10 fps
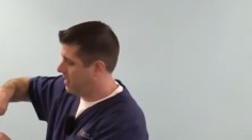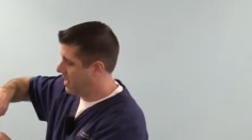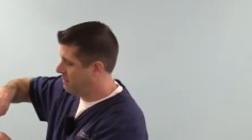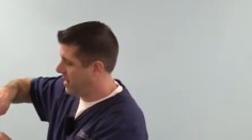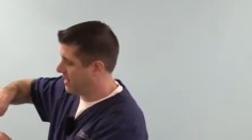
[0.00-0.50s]

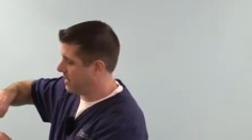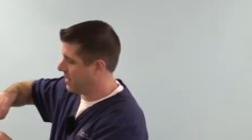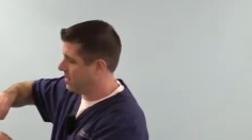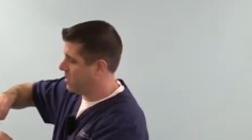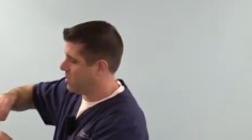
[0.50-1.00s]
and make
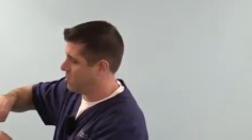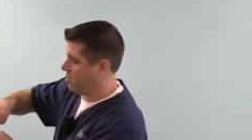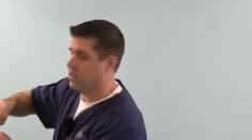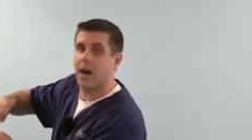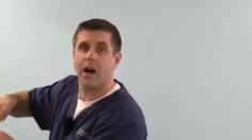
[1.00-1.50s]
that
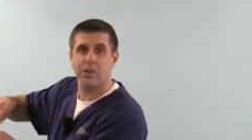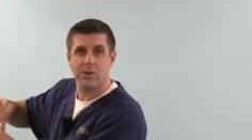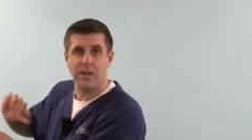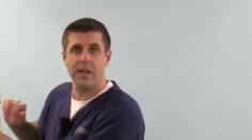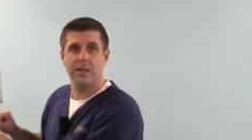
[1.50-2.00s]
connection.
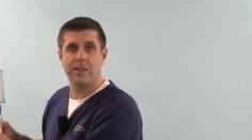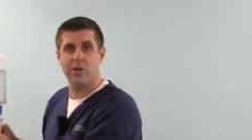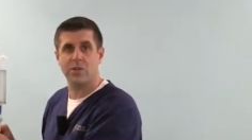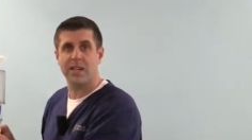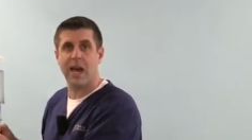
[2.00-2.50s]
Underneath,
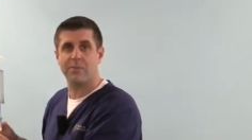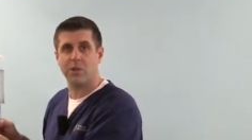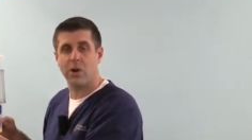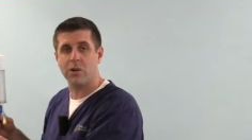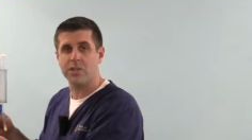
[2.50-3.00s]
those caps
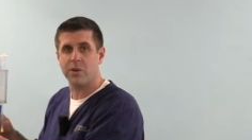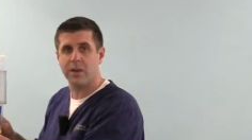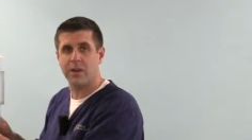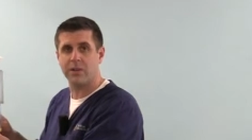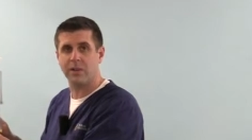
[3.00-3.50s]
are also
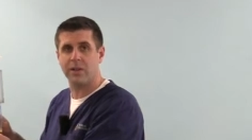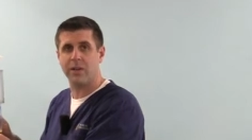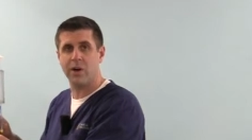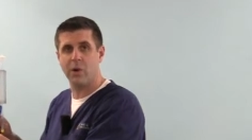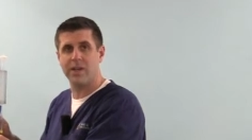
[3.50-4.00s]
color
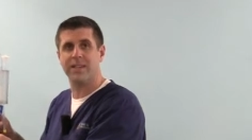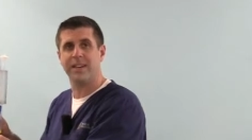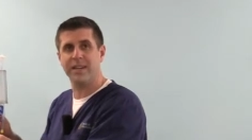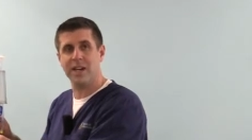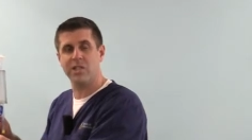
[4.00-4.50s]
coded. The
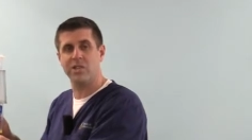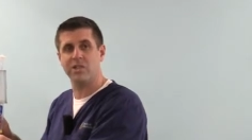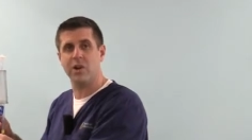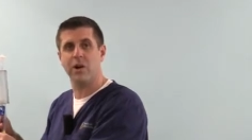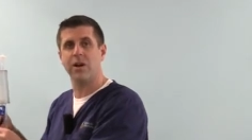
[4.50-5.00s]

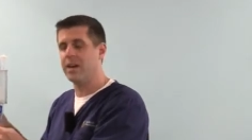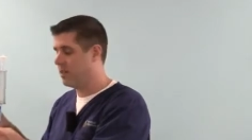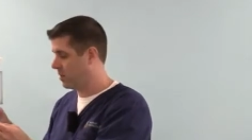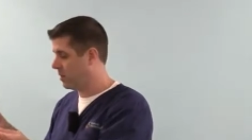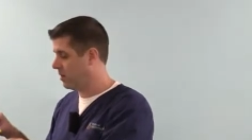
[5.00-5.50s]
connections are,
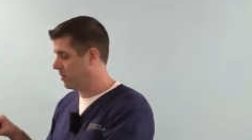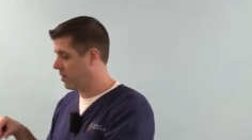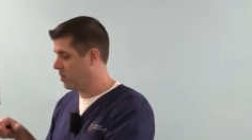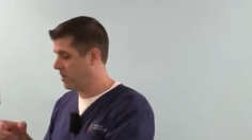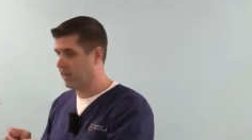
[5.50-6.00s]
they're color
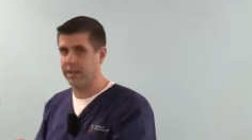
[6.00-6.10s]
coded